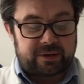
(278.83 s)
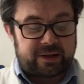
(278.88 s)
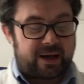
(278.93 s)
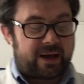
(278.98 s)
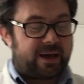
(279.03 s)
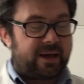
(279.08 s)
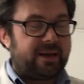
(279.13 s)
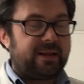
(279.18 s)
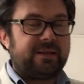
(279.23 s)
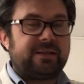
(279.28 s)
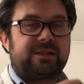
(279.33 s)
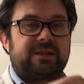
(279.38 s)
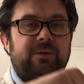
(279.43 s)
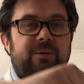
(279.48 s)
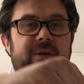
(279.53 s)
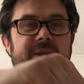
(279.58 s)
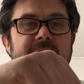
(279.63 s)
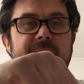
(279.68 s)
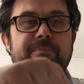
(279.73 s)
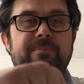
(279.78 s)
that in. So
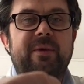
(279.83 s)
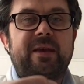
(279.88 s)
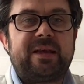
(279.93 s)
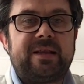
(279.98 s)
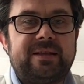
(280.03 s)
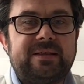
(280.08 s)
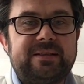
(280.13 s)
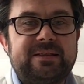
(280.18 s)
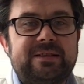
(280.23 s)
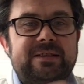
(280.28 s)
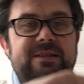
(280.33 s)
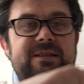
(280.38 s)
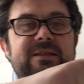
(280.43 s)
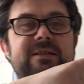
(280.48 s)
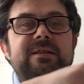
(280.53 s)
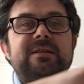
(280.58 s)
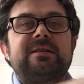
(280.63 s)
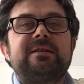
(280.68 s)
what that means,